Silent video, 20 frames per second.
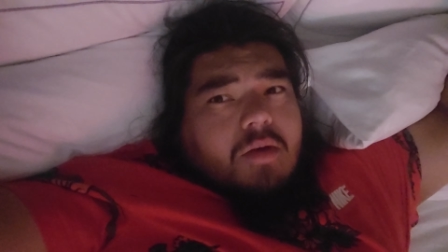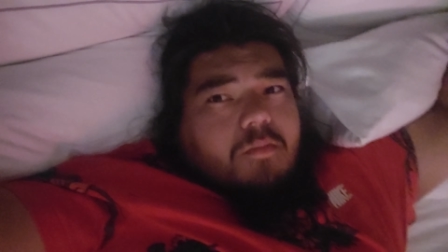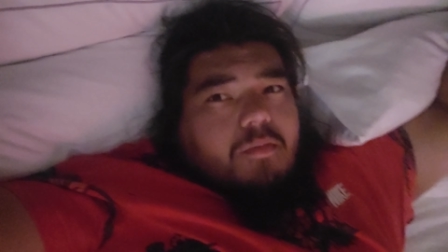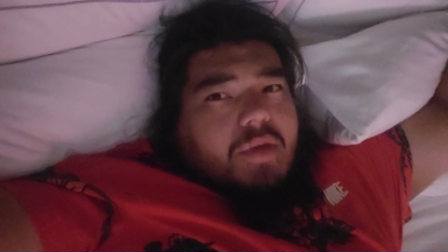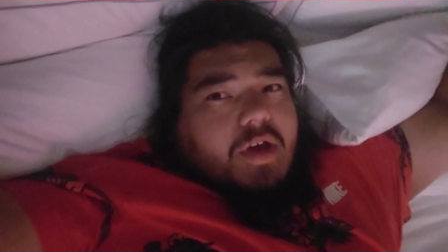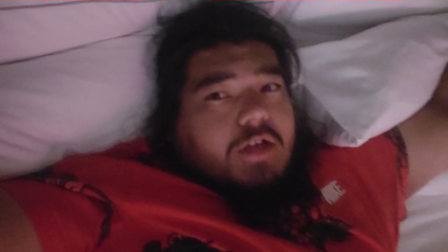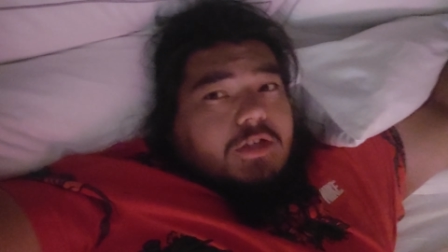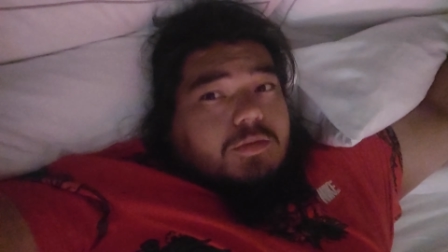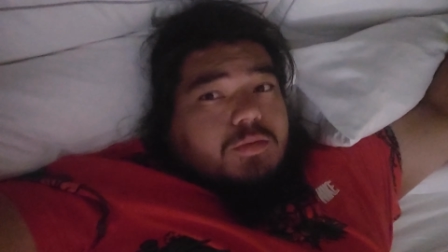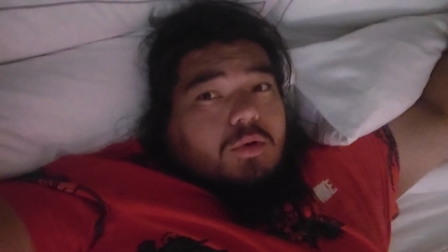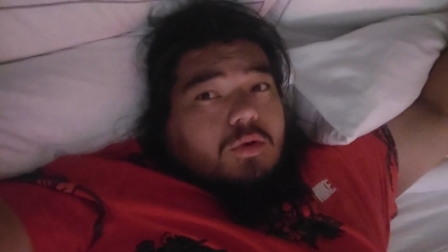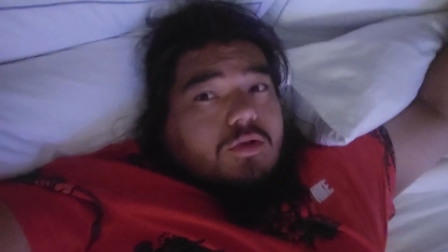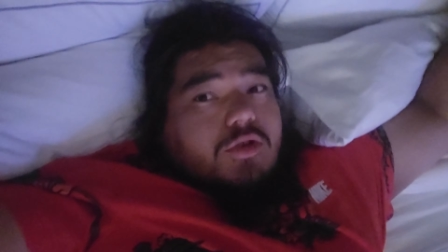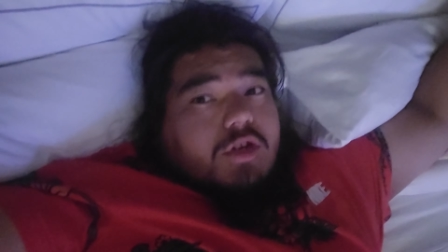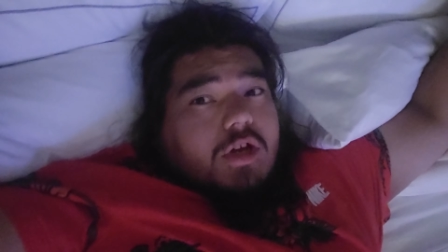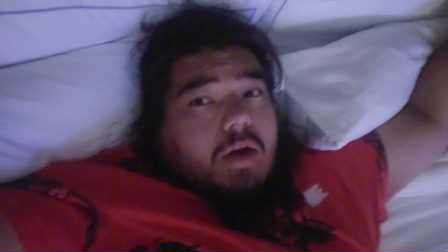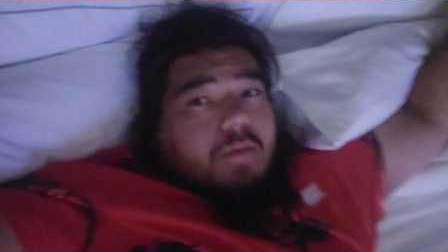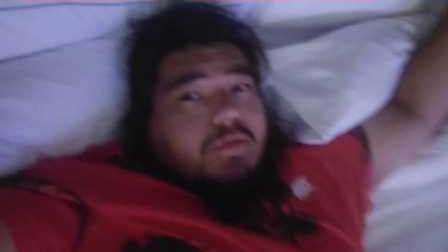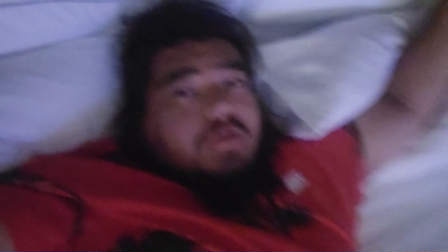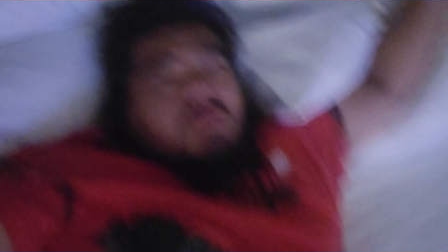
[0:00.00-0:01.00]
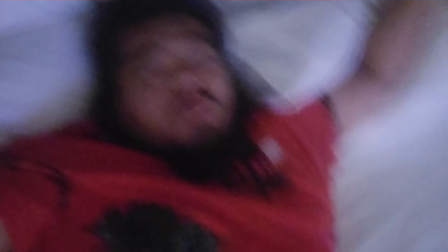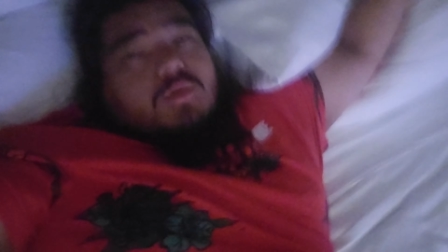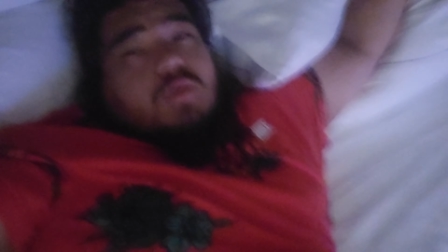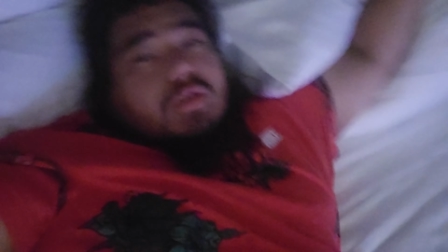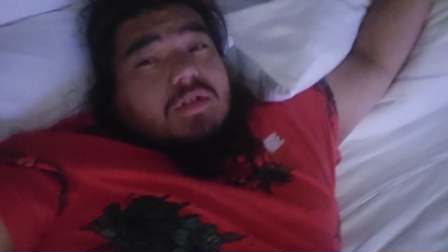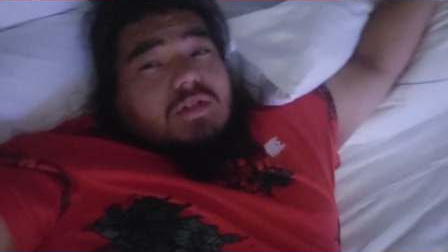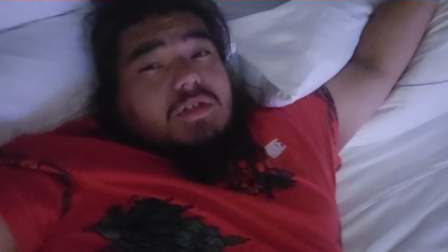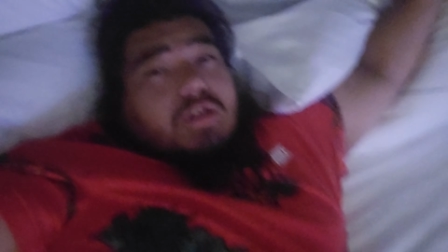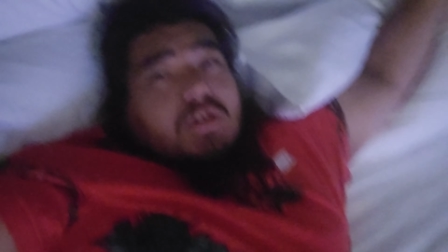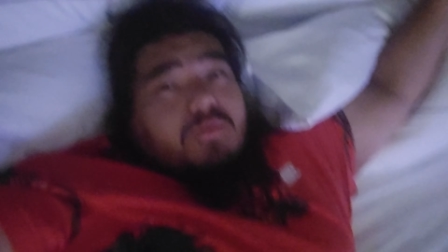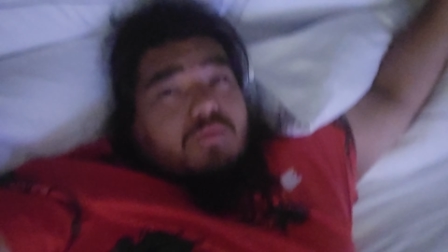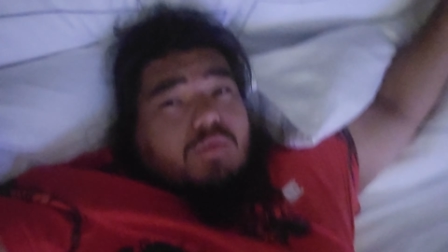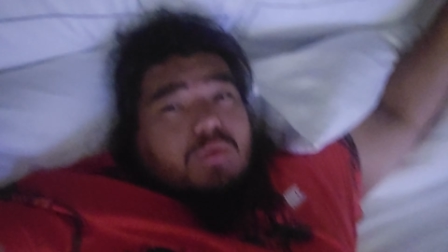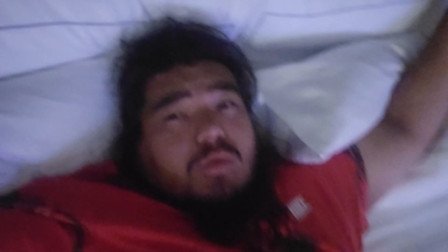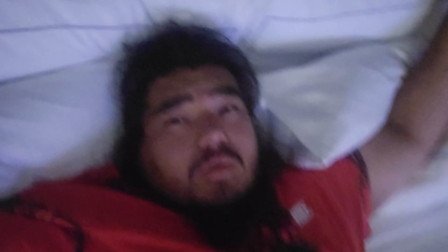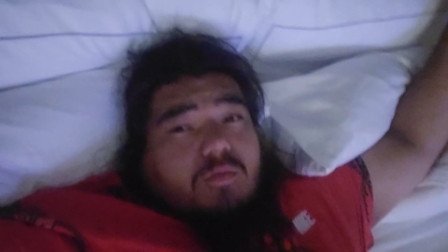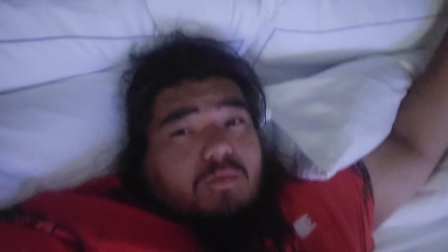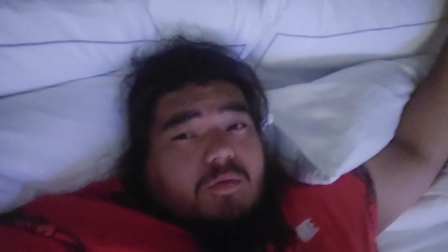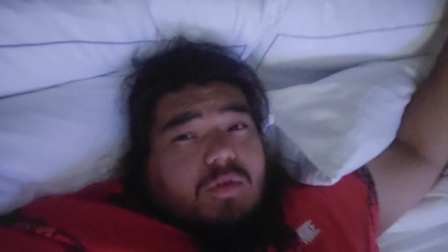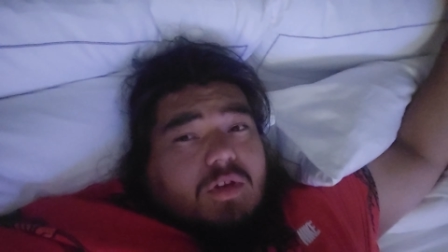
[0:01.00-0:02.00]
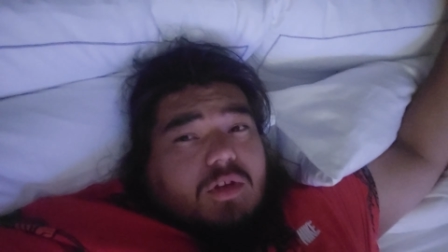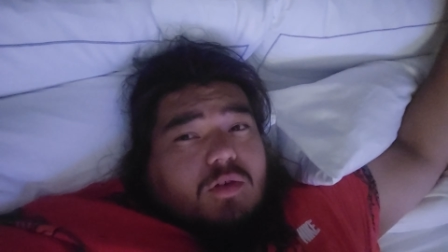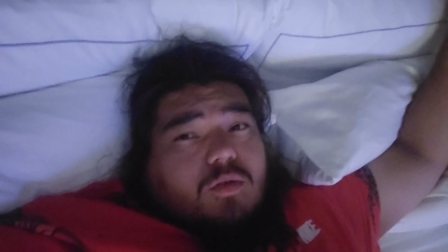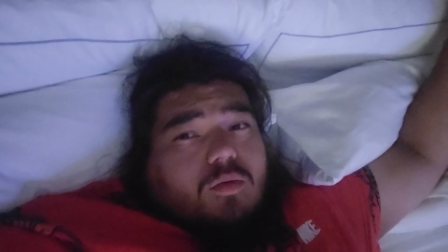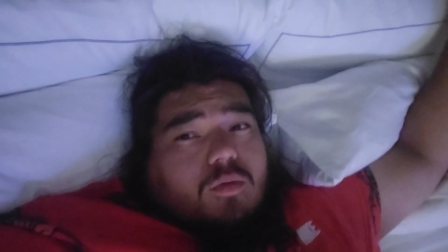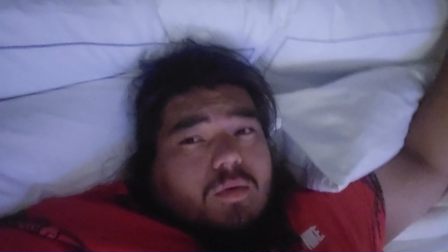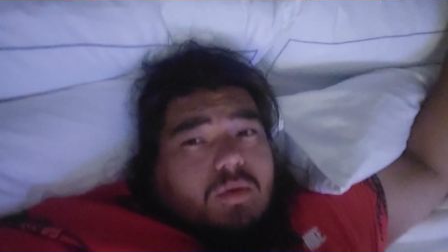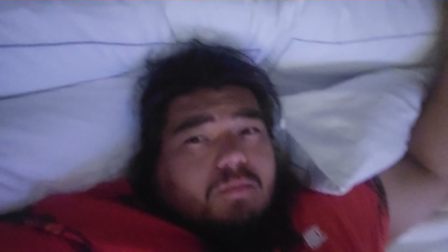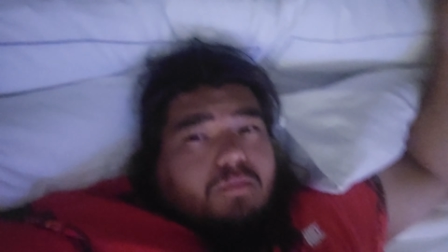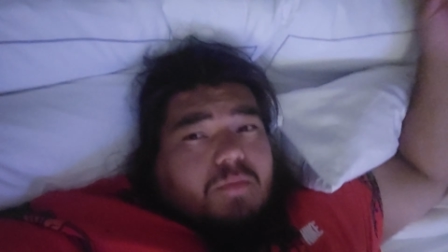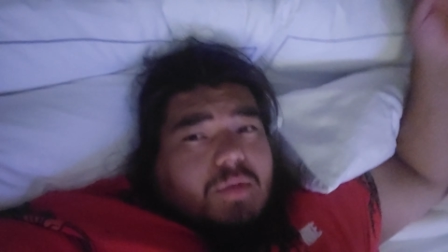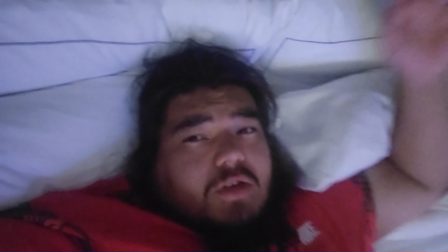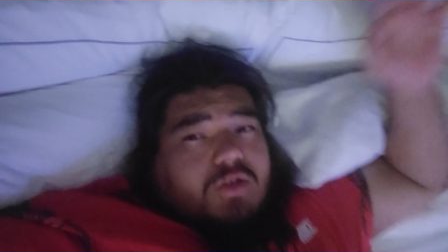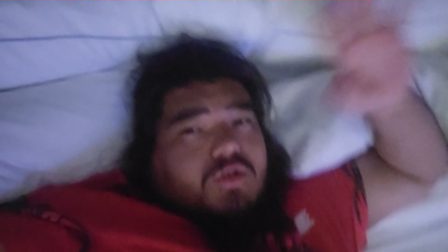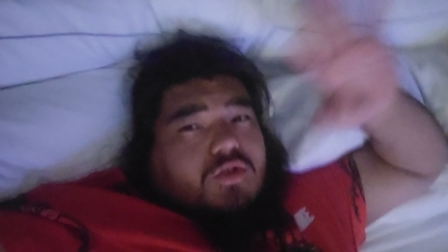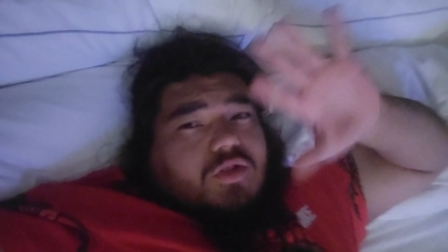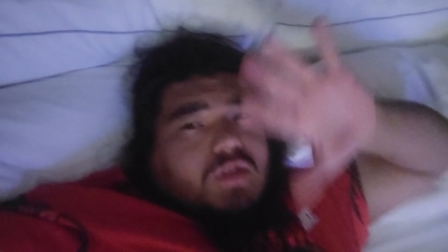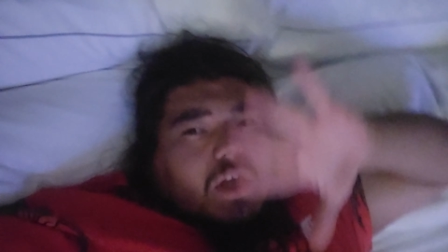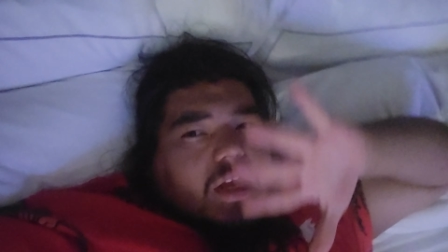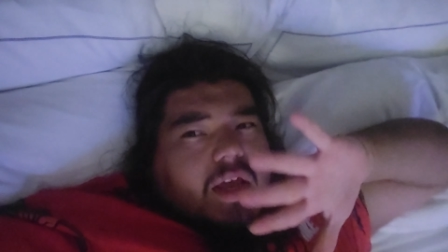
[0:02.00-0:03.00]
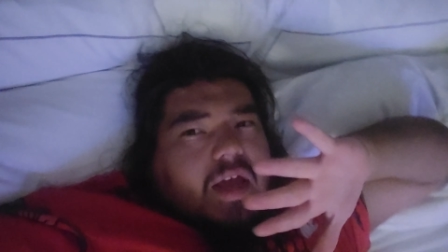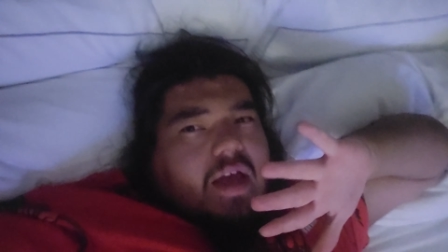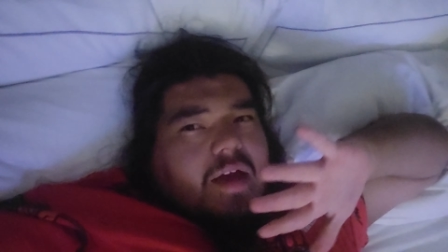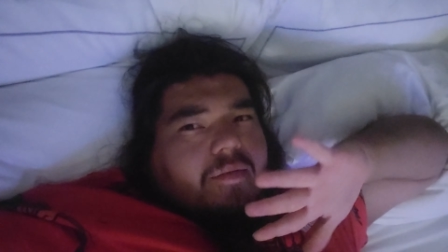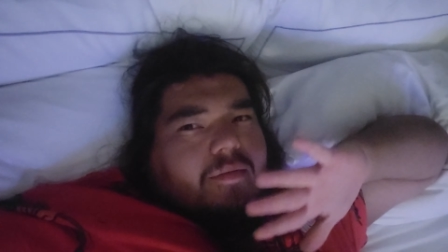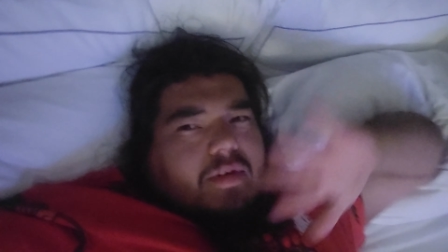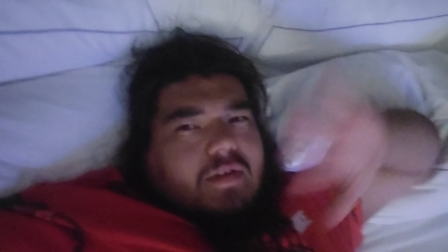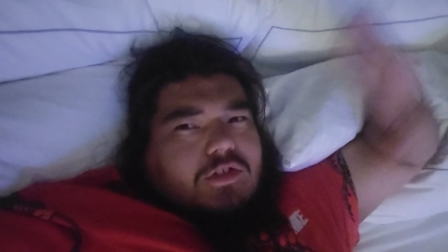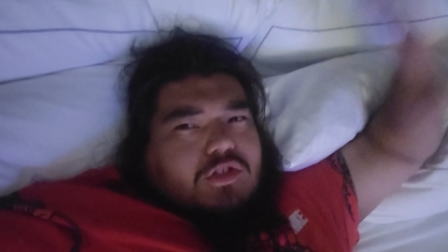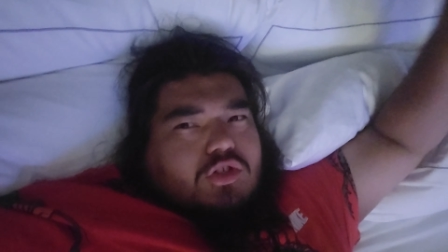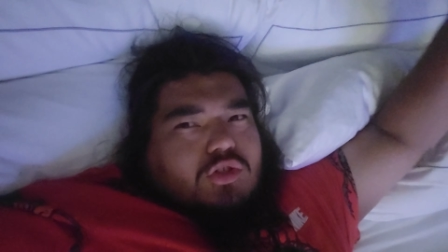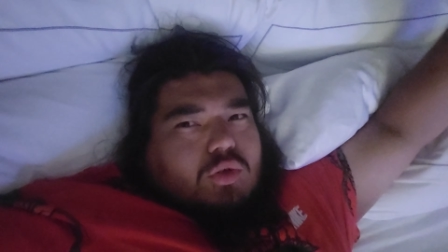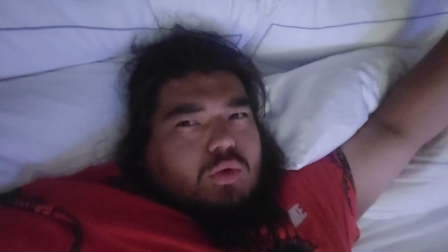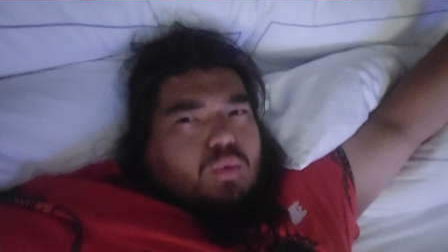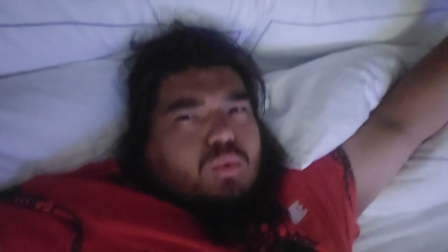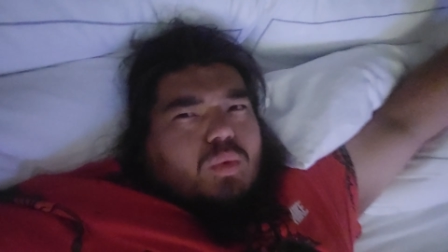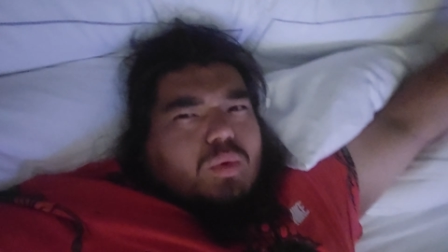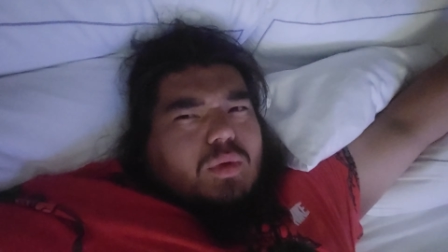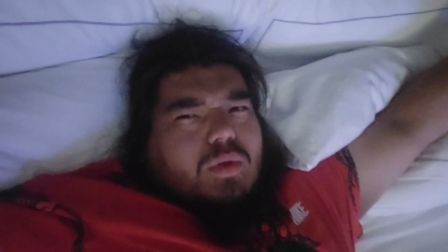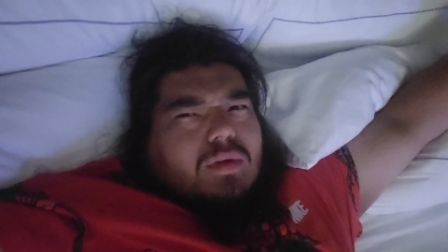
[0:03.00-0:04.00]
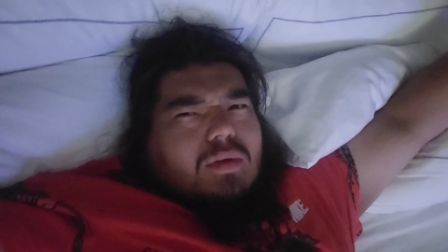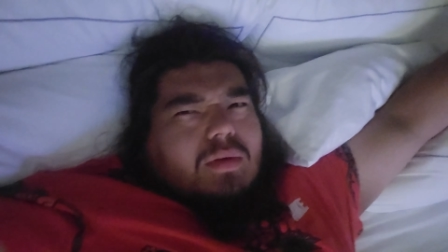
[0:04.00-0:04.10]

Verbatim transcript: Bass Pro Shop, as you can see from the video and pictures I have, I showed.